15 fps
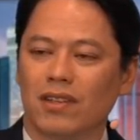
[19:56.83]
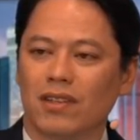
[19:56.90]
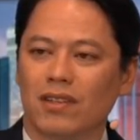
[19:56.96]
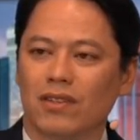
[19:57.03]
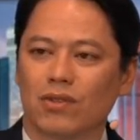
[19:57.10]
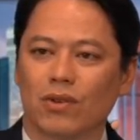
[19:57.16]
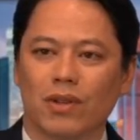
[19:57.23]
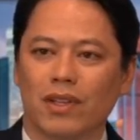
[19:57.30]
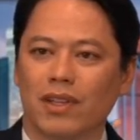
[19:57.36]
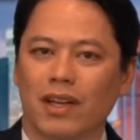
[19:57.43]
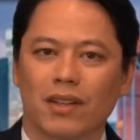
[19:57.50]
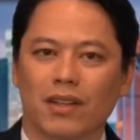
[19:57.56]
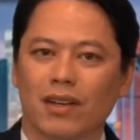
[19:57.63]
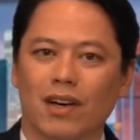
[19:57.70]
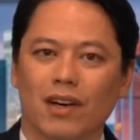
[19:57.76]
Certainly
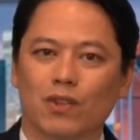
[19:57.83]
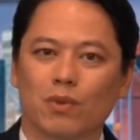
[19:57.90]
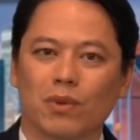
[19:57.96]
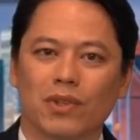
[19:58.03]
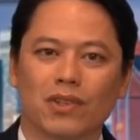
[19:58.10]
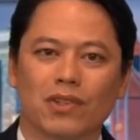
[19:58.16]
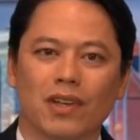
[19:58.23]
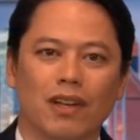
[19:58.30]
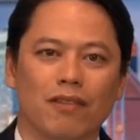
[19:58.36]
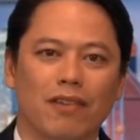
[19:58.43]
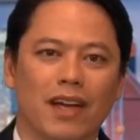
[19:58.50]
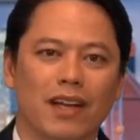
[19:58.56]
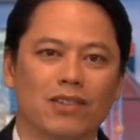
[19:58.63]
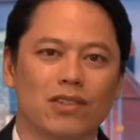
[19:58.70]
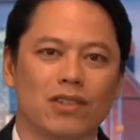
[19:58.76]
not the gospel. It doesn't
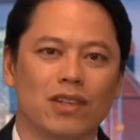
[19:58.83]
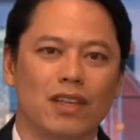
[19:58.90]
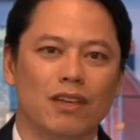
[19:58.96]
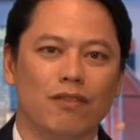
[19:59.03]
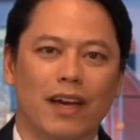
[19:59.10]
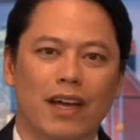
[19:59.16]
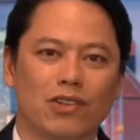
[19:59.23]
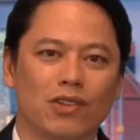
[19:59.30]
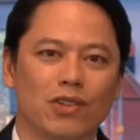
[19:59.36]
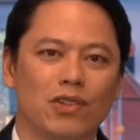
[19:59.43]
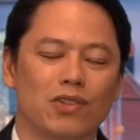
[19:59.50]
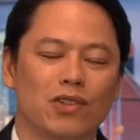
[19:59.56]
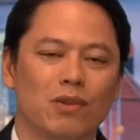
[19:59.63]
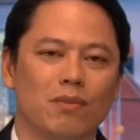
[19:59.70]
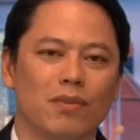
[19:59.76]
advance
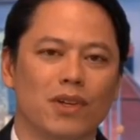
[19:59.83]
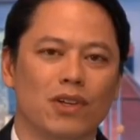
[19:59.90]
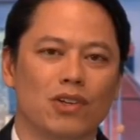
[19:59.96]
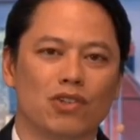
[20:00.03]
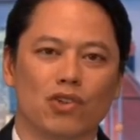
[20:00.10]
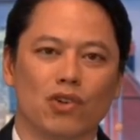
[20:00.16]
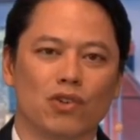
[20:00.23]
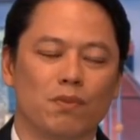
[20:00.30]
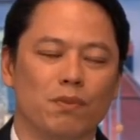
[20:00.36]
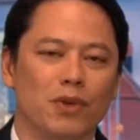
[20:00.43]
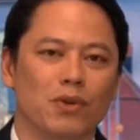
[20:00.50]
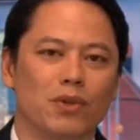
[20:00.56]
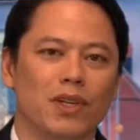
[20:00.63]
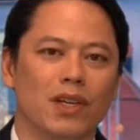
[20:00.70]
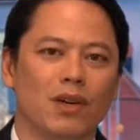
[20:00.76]
evangelism, church
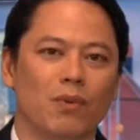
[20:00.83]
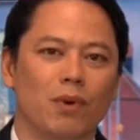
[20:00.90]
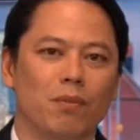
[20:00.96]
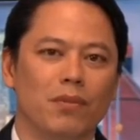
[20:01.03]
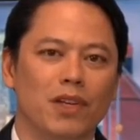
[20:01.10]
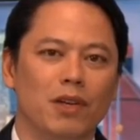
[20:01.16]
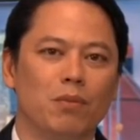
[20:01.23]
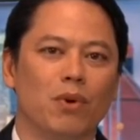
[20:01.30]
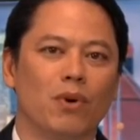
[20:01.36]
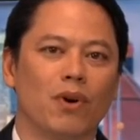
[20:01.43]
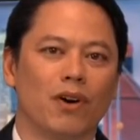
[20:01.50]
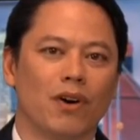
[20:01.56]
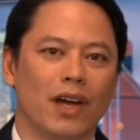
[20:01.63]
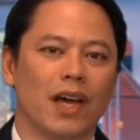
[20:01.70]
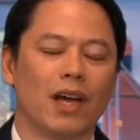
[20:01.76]
building, when people
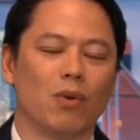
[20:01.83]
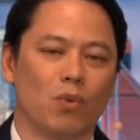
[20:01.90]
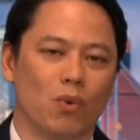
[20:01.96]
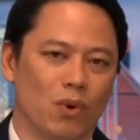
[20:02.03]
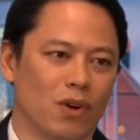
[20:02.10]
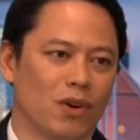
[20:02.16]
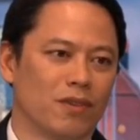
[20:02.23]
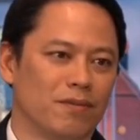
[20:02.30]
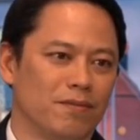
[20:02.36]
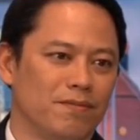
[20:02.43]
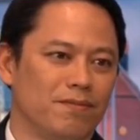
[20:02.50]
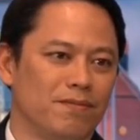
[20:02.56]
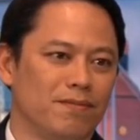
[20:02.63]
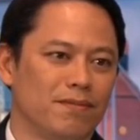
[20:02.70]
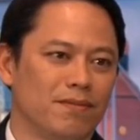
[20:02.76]
are at war.
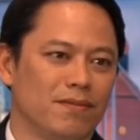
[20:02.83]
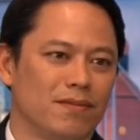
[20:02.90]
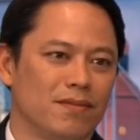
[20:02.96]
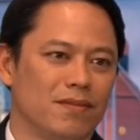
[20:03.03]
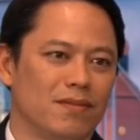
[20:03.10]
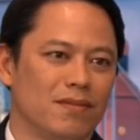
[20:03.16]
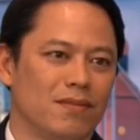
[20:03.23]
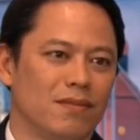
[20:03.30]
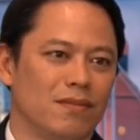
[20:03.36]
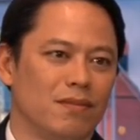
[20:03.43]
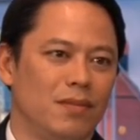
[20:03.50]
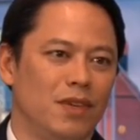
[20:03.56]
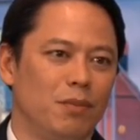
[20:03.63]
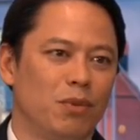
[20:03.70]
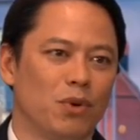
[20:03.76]

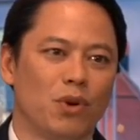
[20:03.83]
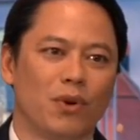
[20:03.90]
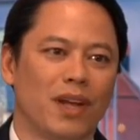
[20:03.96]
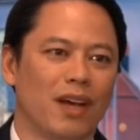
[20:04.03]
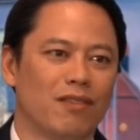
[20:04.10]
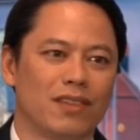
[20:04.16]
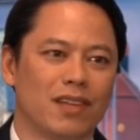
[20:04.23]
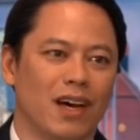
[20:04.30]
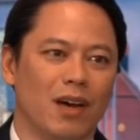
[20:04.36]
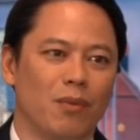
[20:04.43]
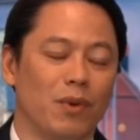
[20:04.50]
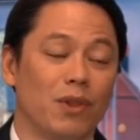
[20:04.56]
People don't have time when